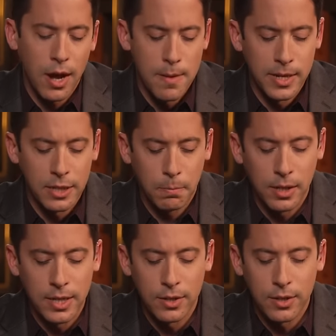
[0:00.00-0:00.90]
comments,
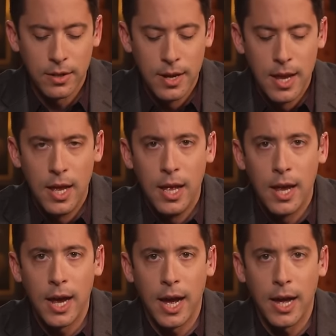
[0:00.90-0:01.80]
please.
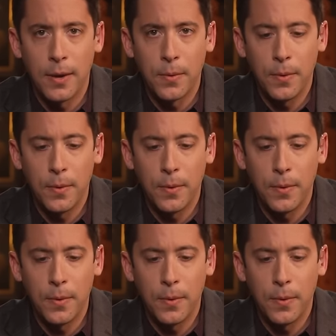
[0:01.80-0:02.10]
Uh,